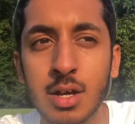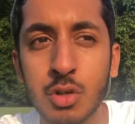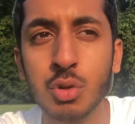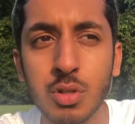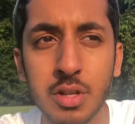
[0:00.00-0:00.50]

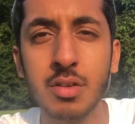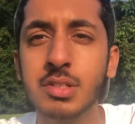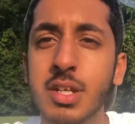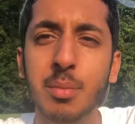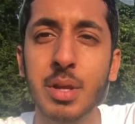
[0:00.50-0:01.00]
Cool enough
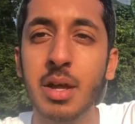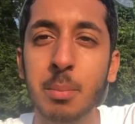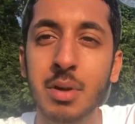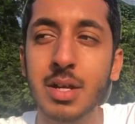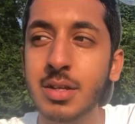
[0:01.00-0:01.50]
to get me out
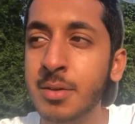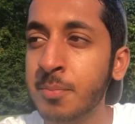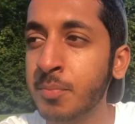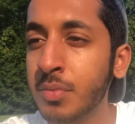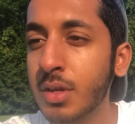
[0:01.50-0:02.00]
of bed.
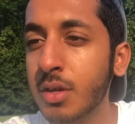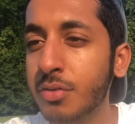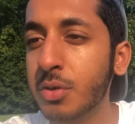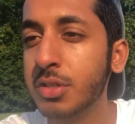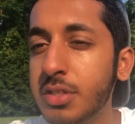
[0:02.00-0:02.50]

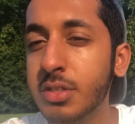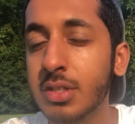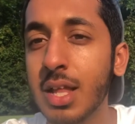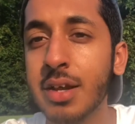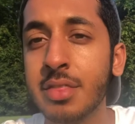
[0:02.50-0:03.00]
Of course, there's
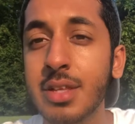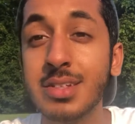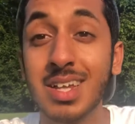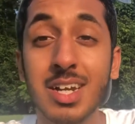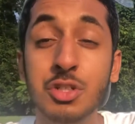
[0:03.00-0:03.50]
a lot of
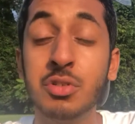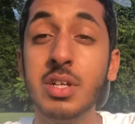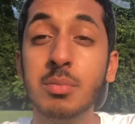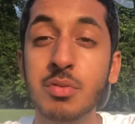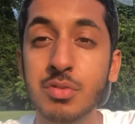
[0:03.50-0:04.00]
things that I
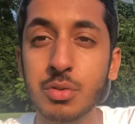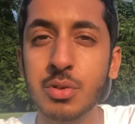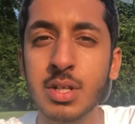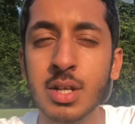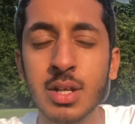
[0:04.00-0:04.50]
dream of doing.